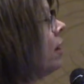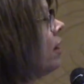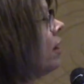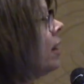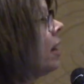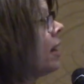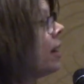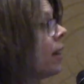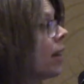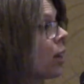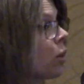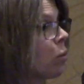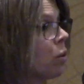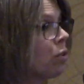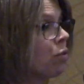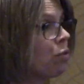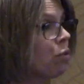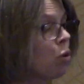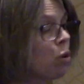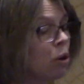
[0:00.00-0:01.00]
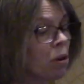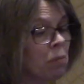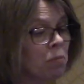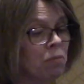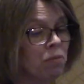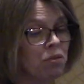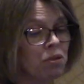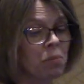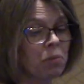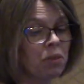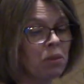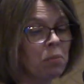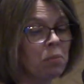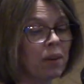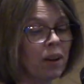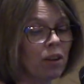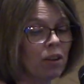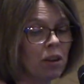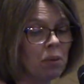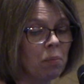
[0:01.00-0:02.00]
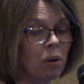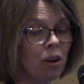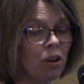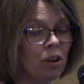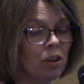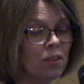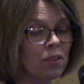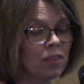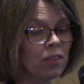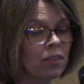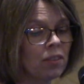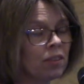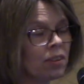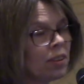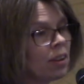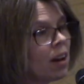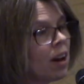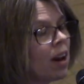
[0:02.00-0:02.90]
in liquid form from some dairy barns.